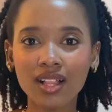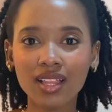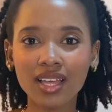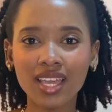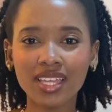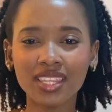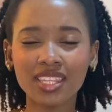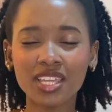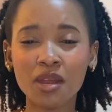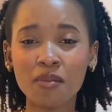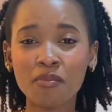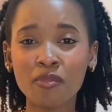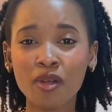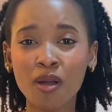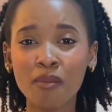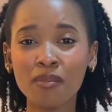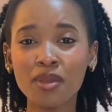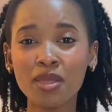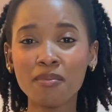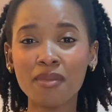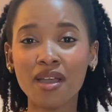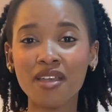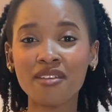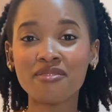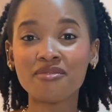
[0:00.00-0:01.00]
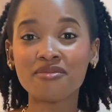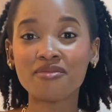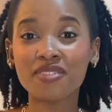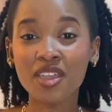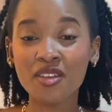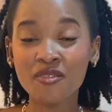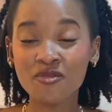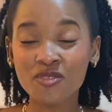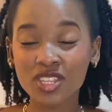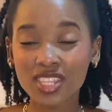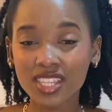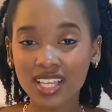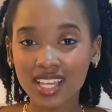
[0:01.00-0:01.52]
and they're probably my
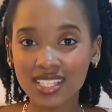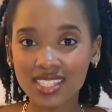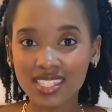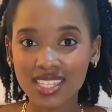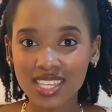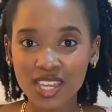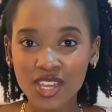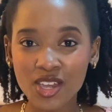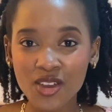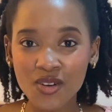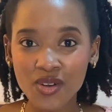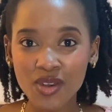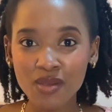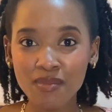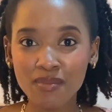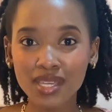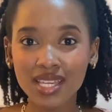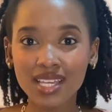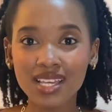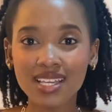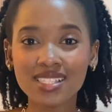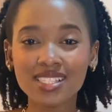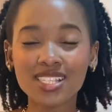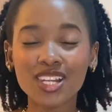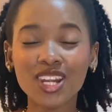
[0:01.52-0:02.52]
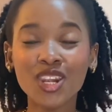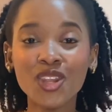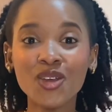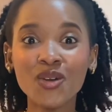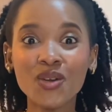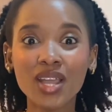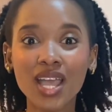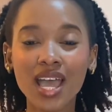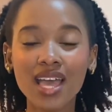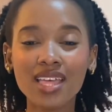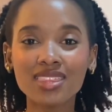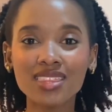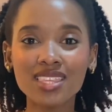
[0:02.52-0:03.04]
favorite category because
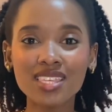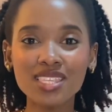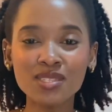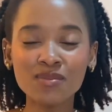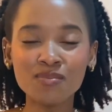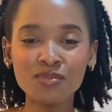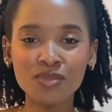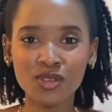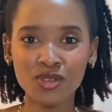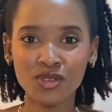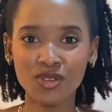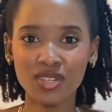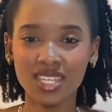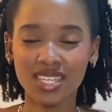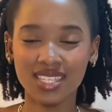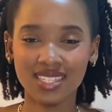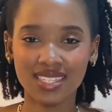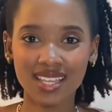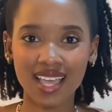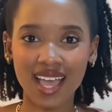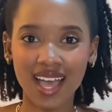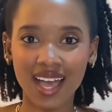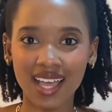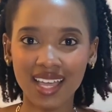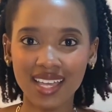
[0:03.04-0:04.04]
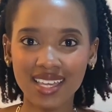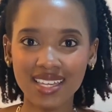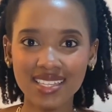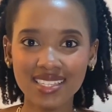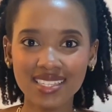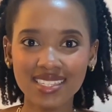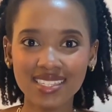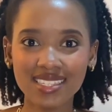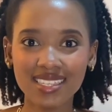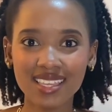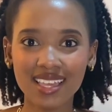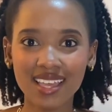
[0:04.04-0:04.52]
look at these beauties, guys.